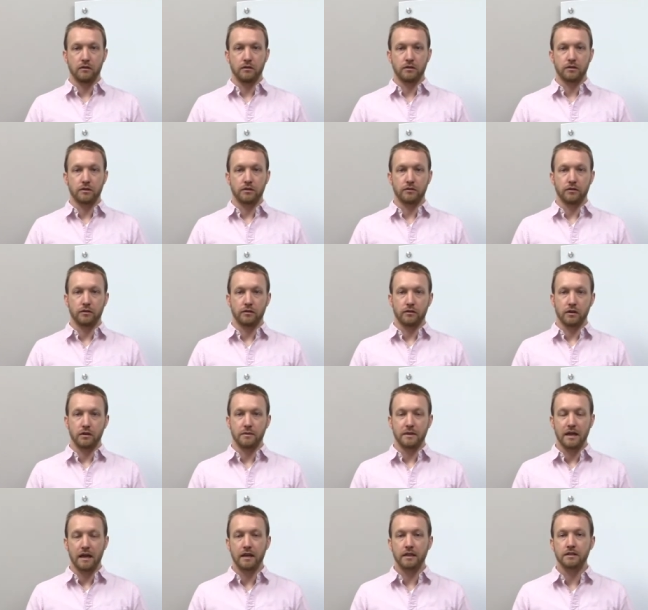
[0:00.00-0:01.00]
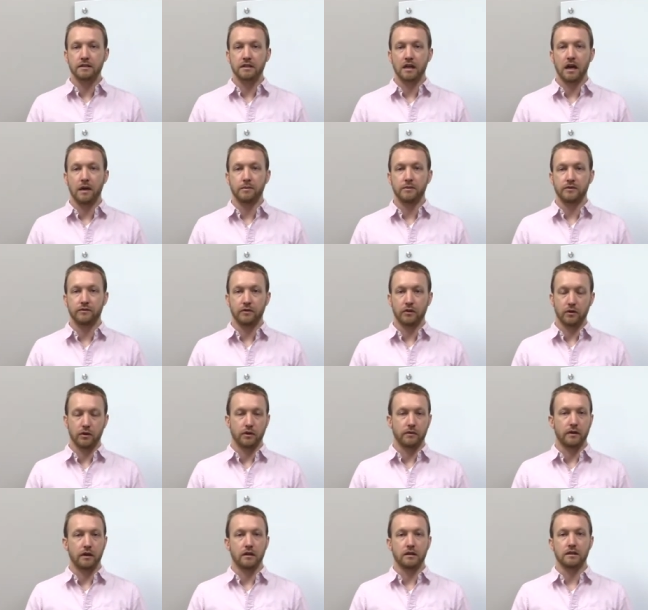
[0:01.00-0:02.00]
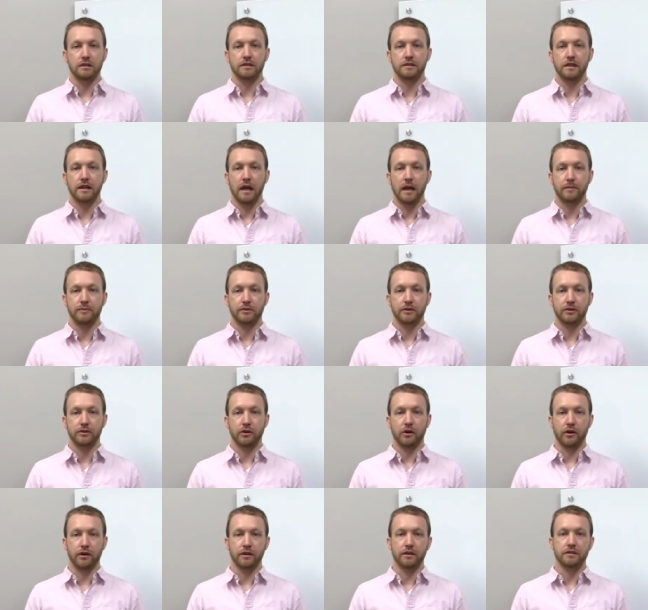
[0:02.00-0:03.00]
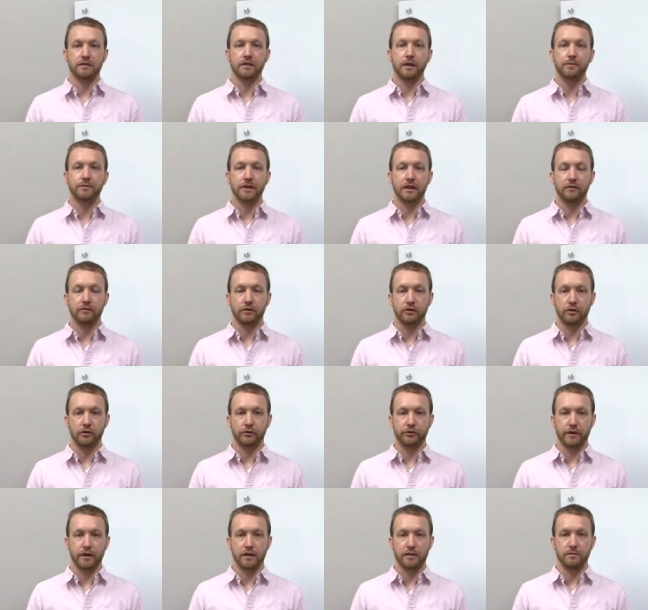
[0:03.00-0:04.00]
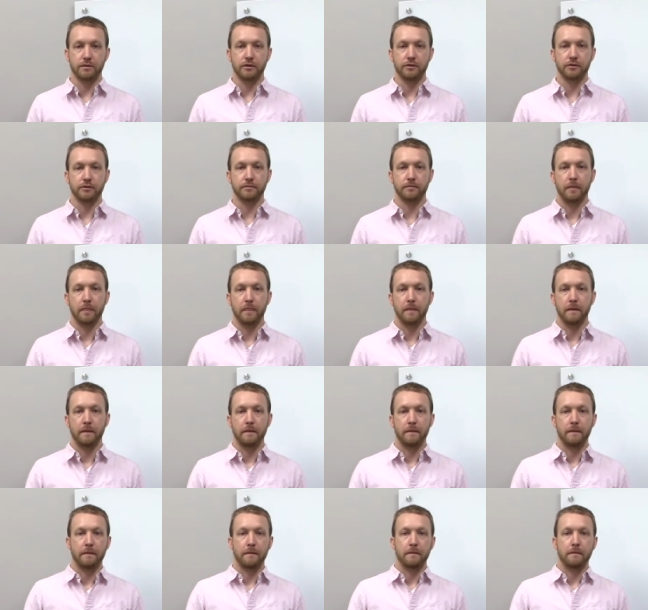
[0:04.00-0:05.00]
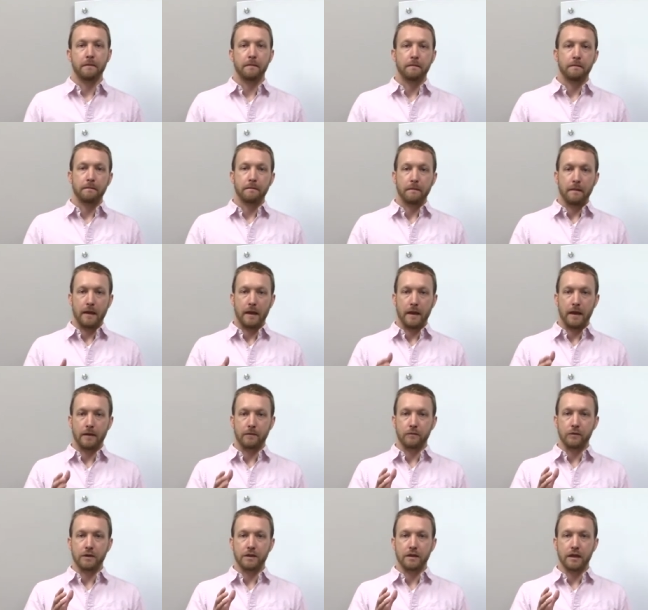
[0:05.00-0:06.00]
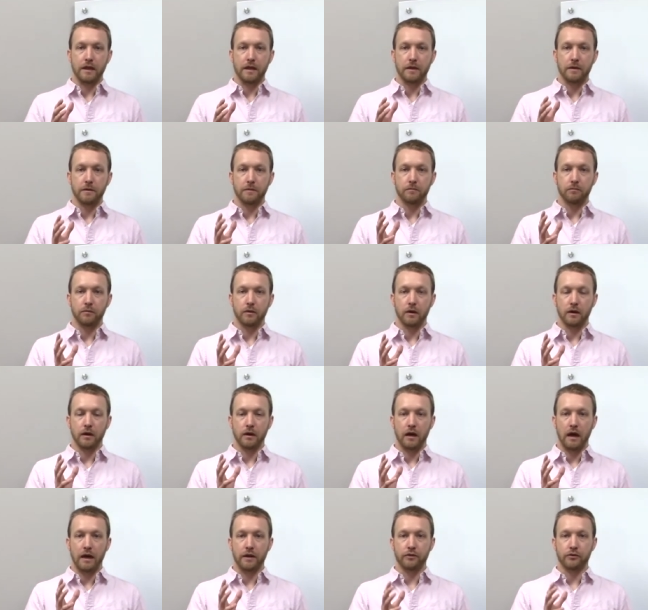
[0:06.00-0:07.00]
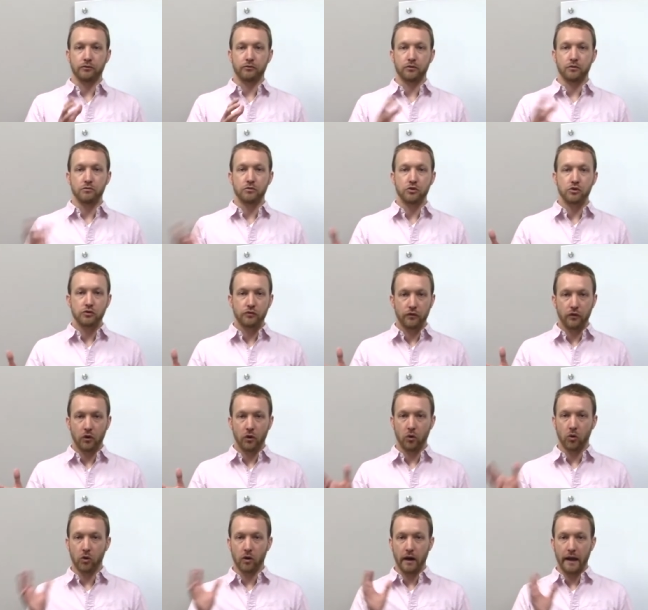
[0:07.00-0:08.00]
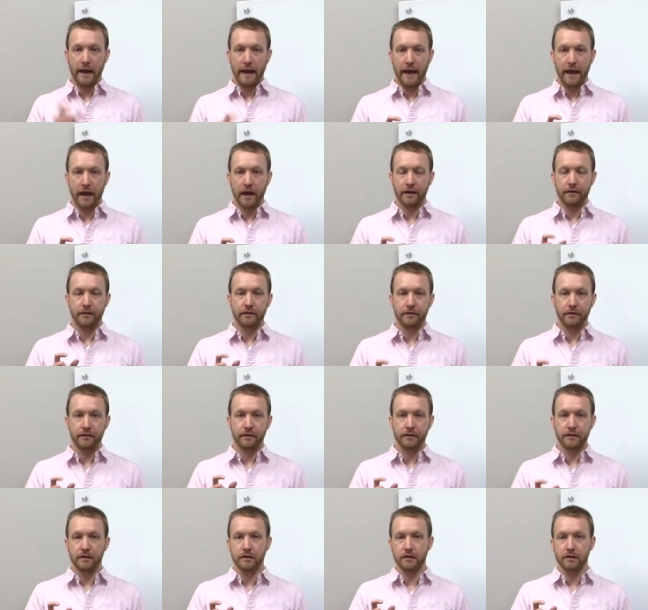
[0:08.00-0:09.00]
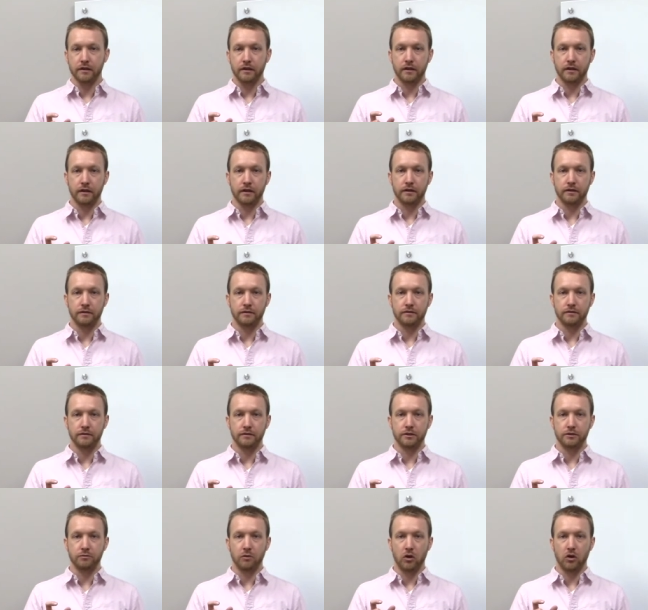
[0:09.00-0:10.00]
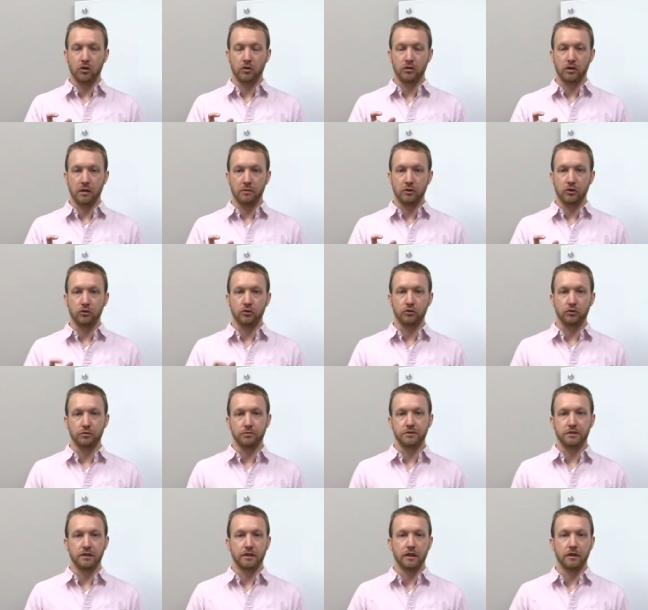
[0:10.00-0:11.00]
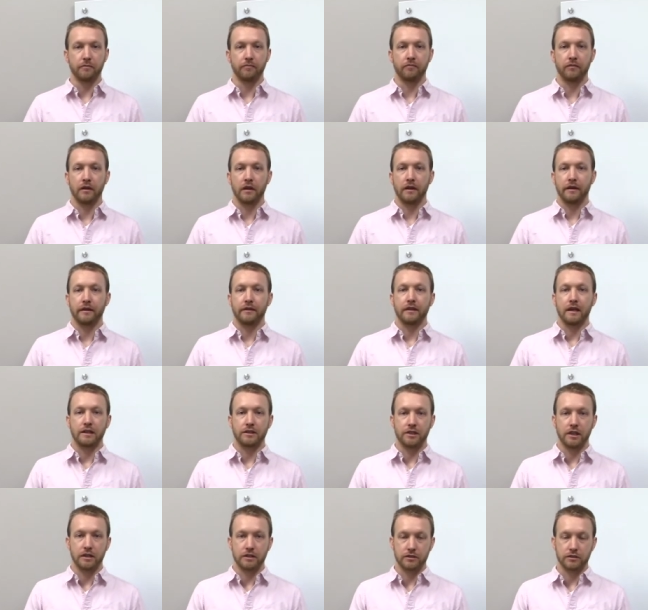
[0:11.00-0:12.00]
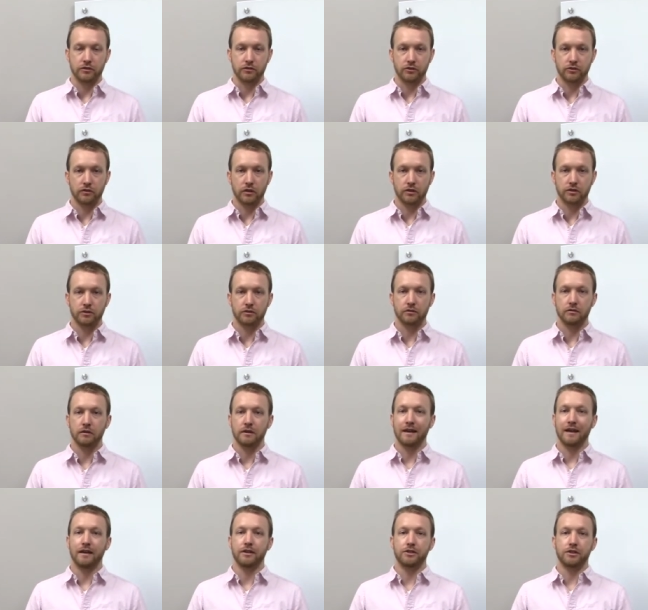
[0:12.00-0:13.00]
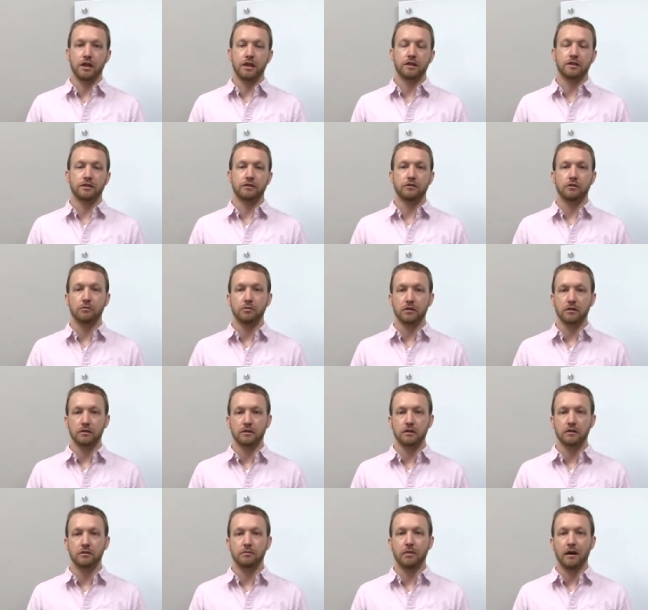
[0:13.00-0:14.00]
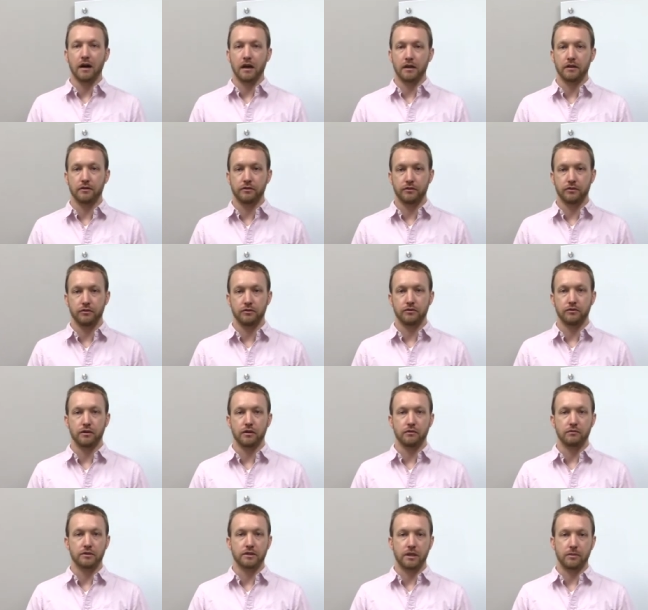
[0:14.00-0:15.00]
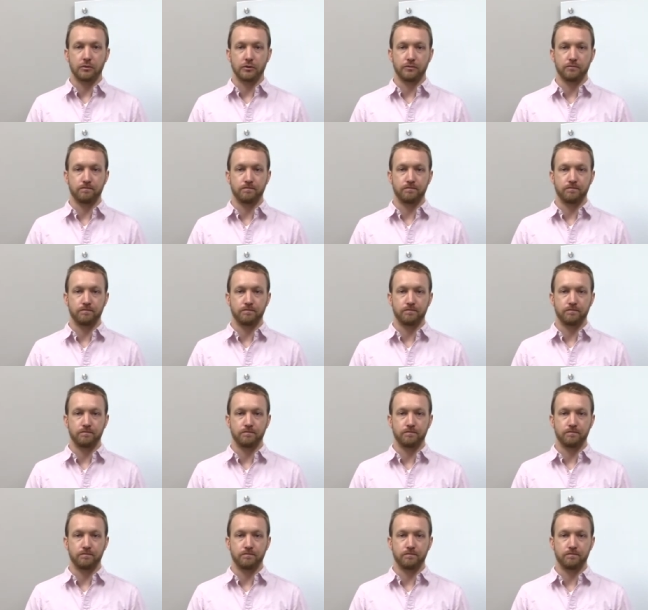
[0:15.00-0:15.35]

So there are going to be enzymes floating around in the synapse that target a subset of neurotransmitters, and when they uh, either remove or add uh, small chemical groups to them that changes their structure and changes their ability to bind to their receptor.